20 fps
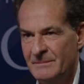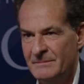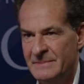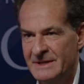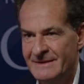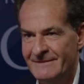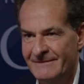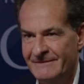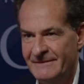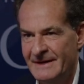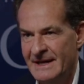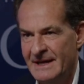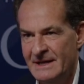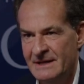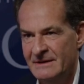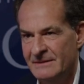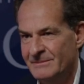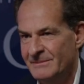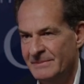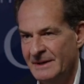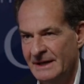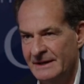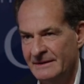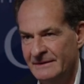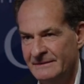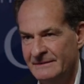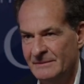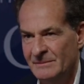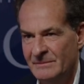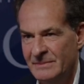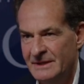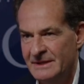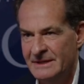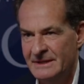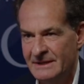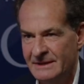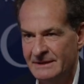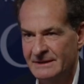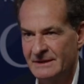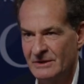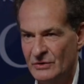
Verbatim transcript: be fed by simply